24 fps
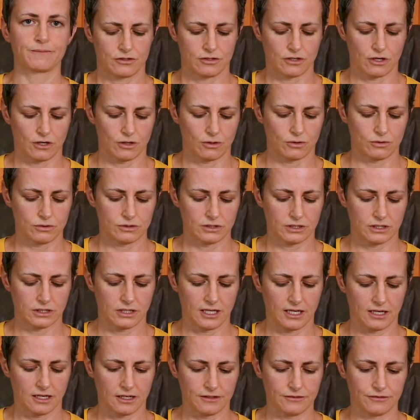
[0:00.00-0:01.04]
So
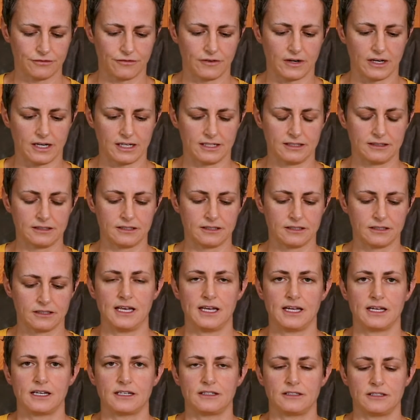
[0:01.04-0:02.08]
click on find,
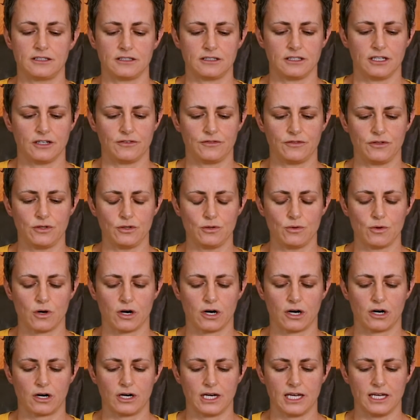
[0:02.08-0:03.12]
and if you
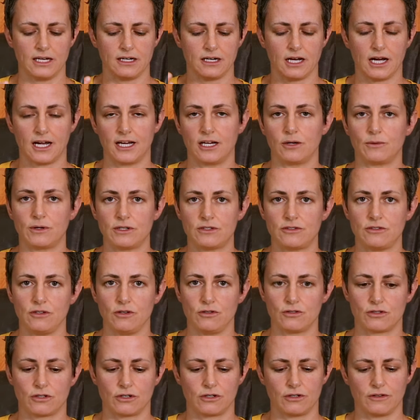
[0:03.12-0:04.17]
are an iOS
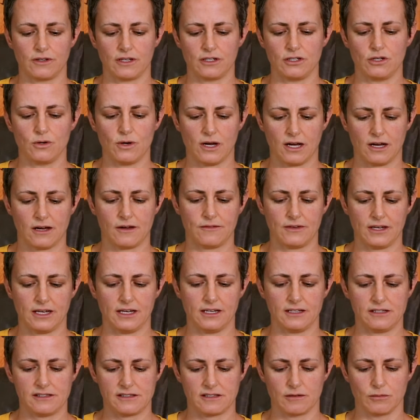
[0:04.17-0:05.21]
user, then you have
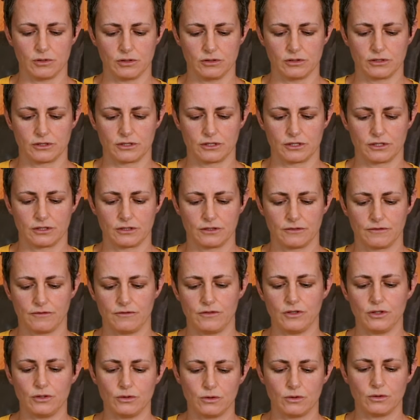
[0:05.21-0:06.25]
a similar
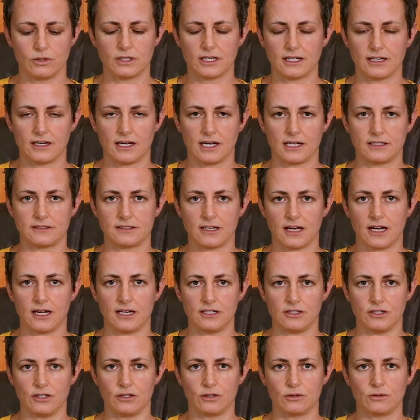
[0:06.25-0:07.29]
view as
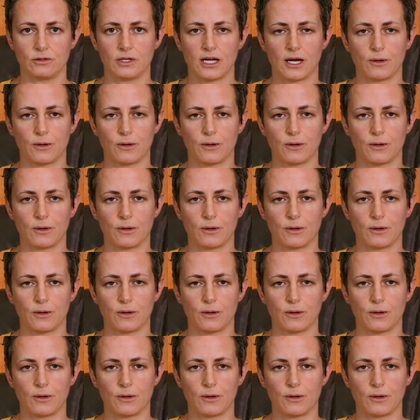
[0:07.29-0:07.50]
I do.